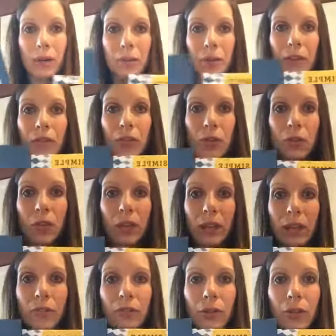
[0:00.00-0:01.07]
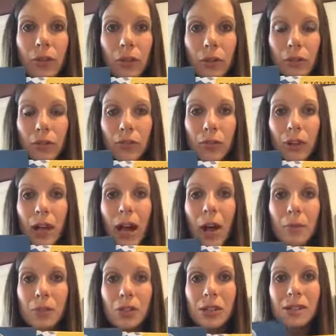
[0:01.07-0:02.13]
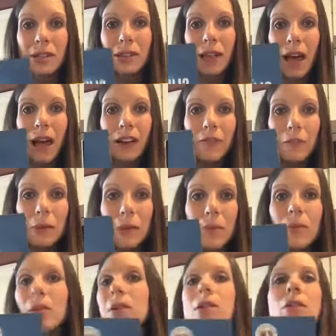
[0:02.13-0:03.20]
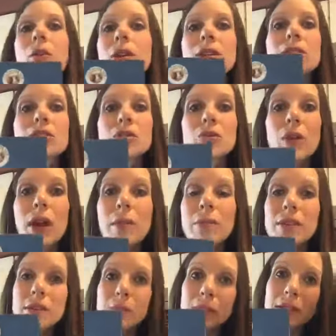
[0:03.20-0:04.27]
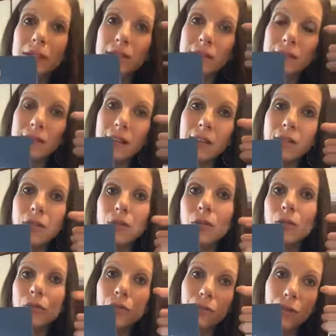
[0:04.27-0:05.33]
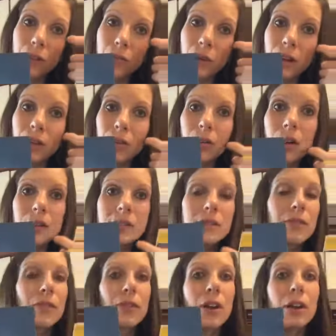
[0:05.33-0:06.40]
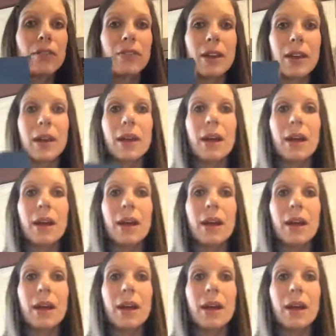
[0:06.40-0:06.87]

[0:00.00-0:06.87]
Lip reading: if you're looking for gluten-free options, a lot of people are going to just grab this because it says gluten-free right across the front of it.